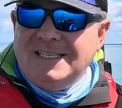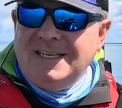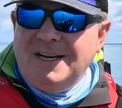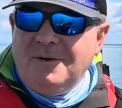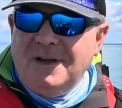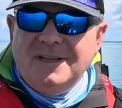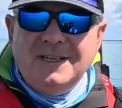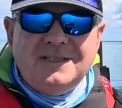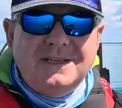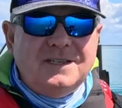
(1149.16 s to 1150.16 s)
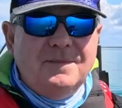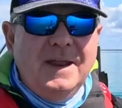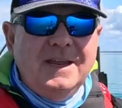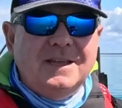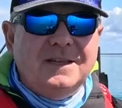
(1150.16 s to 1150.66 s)
You know what? It's just the
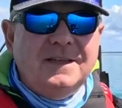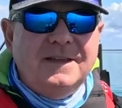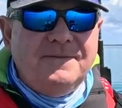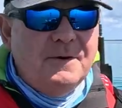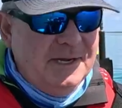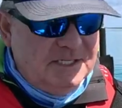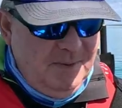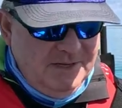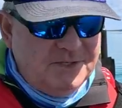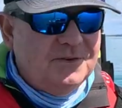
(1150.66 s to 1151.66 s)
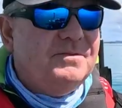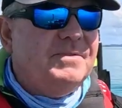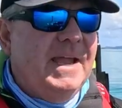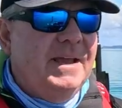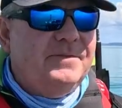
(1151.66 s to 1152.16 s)
money. They're very
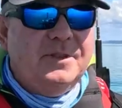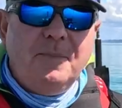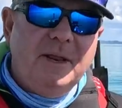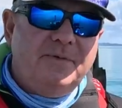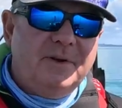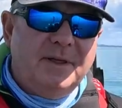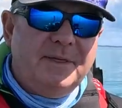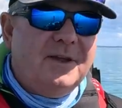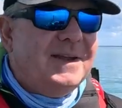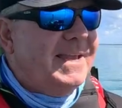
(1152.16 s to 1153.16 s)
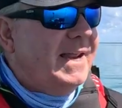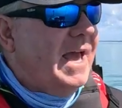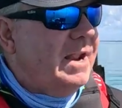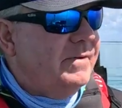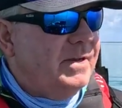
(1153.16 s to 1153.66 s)
expensive, and for the benefit I think I'd get
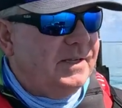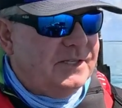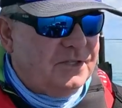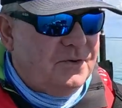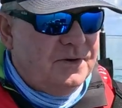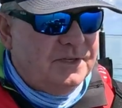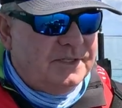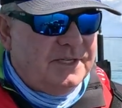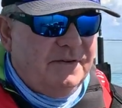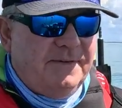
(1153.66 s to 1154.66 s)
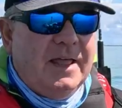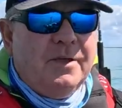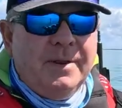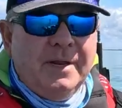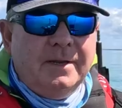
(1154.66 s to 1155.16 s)
out of it, I just couldn't see the
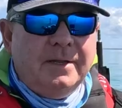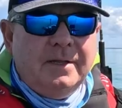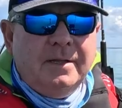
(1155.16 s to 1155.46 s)
value in it.